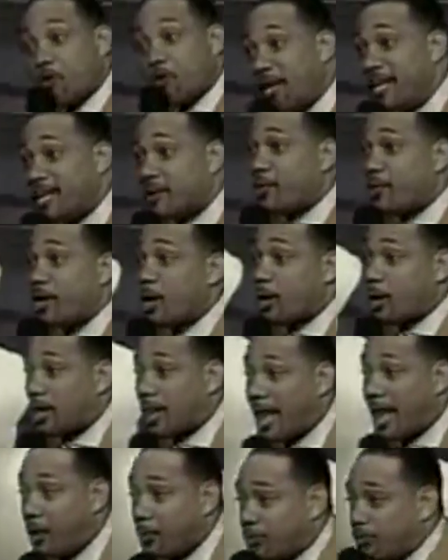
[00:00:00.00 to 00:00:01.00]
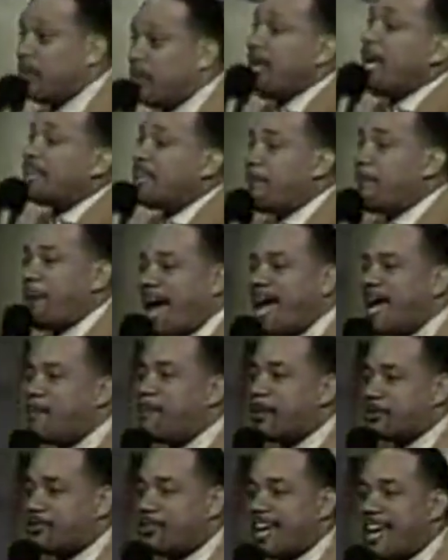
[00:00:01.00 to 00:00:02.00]
you read it real close, the
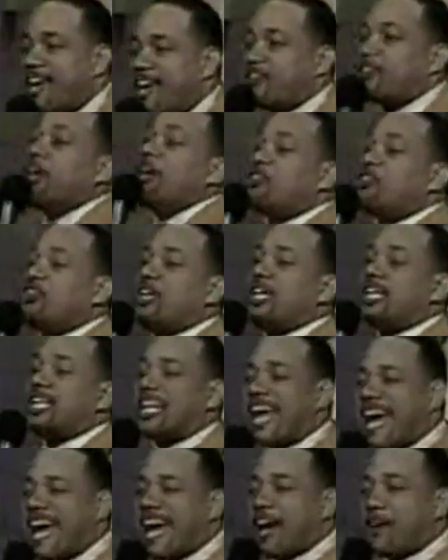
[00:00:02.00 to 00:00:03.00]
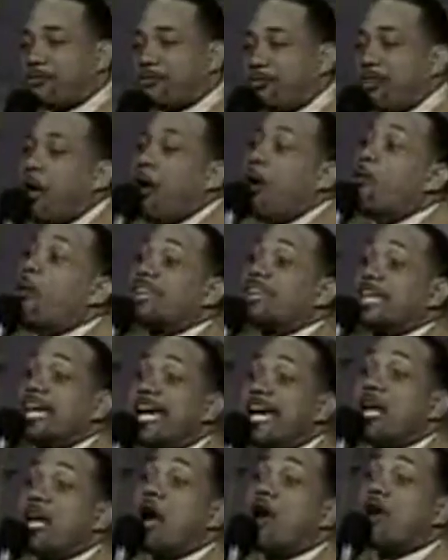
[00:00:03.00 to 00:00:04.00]
Bible says she laughed
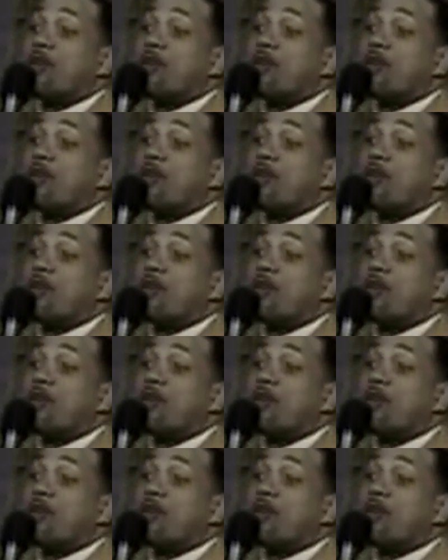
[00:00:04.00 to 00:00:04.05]
within